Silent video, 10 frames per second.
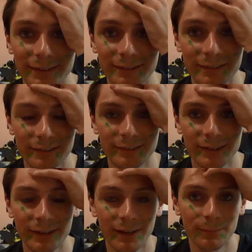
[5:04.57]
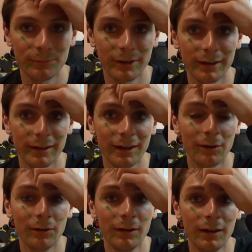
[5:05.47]
because it's AM right
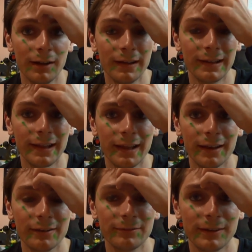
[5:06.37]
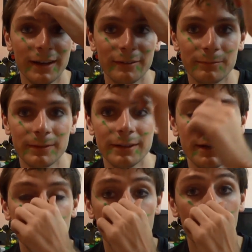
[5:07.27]
now at 5
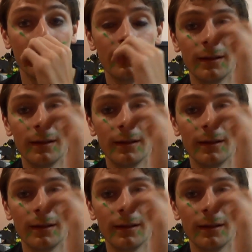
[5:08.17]
p.m.